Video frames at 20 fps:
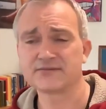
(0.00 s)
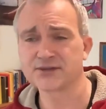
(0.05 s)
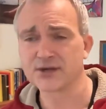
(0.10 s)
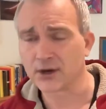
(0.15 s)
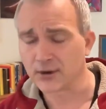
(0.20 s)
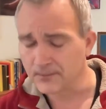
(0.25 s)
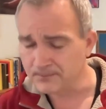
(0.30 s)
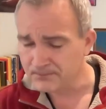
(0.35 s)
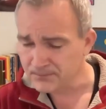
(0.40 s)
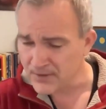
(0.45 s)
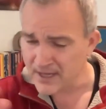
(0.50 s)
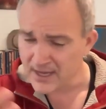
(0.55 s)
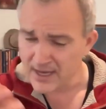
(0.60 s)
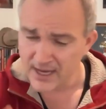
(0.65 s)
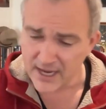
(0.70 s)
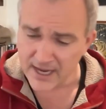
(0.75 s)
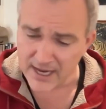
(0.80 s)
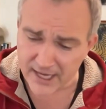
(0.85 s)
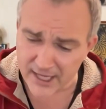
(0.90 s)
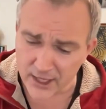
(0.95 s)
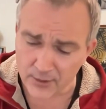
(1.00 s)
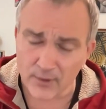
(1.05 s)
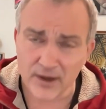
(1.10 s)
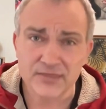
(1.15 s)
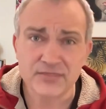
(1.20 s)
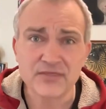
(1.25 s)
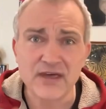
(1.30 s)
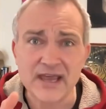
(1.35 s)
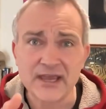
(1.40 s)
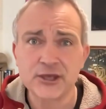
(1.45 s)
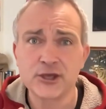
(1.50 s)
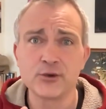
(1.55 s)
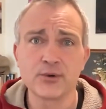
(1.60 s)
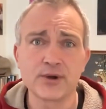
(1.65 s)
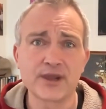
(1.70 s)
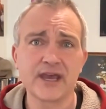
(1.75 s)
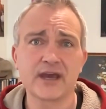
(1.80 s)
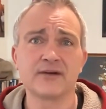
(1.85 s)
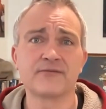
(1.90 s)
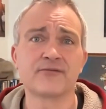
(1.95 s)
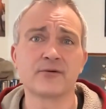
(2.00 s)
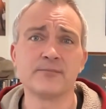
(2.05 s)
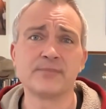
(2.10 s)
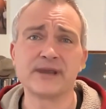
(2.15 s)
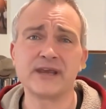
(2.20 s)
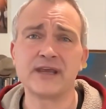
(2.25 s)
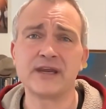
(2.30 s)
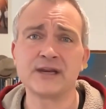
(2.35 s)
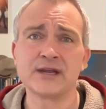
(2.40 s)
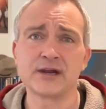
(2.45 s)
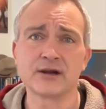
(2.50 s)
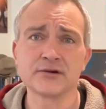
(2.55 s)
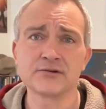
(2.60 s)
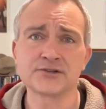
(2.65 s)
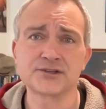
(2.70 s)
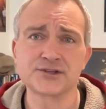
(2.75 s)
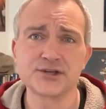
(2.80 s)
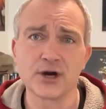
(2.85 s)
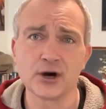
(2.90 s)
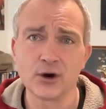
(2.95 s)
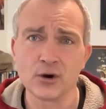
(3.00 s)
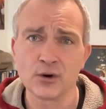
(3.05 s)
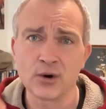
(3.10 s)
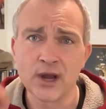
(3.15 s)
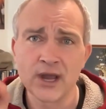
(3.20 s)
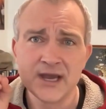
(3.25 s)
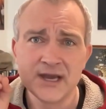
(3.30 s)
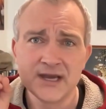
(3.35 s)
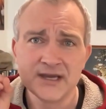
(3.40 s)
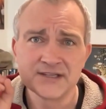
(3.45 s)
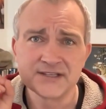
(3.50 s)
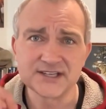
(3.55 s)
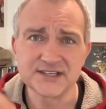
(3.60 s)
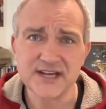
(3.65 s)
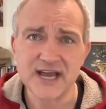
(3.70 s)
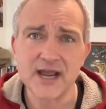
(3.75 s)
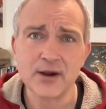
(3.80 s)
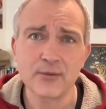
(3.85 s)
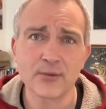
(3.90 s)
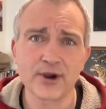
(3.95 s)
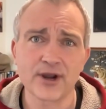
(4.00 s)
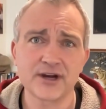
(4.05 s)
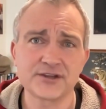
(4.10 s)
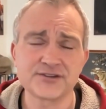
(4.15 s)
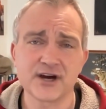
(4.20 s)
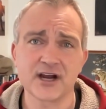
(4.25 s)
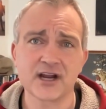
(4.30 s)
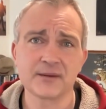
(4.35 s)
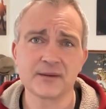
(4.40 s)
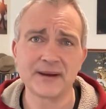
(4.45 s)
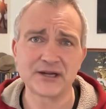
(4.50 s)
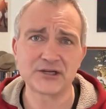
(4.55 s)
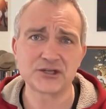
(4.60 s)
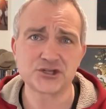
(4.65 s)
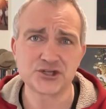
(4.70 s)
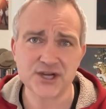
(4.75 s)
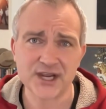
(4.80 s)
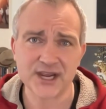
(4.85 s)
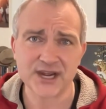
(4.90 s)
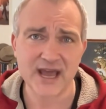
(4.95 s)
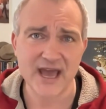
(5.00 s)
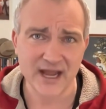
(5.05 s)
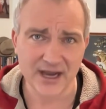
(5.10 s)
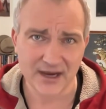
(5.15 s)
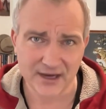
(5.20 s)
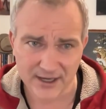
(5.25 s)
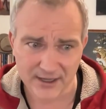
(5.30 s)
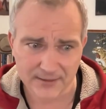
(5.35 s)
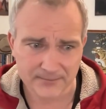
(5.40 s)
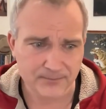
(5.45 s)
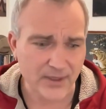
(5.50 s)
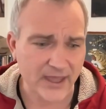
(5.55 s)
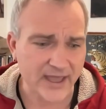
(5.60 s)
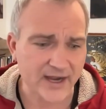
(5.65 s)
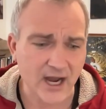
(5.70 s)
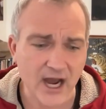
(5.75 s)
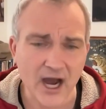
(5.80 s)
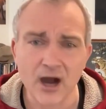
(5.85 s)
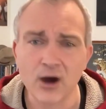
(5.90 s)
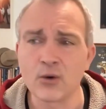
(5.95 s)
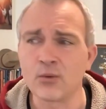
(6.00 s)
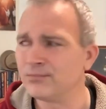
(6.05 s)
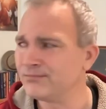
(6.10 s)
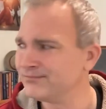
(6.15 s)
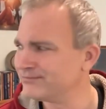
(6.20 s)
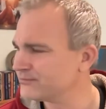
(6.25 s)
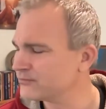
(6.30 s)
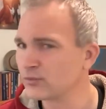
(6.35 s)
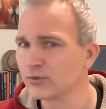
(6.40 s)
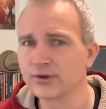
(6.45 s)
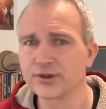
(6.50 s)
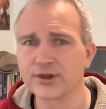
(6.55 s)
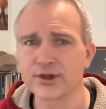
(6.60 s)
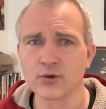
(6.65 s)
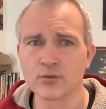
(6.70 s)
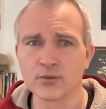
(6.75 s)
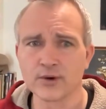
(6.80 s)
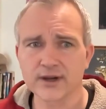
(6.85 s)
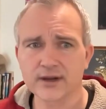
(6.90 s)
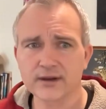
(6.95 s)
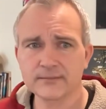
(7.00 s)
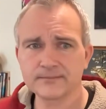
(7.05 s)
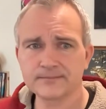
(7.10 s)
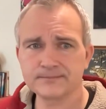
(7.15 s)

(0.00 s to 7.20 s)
So, Anyway, thank you again for being here. So today we're going to talk about gene editing. And oh, really quick.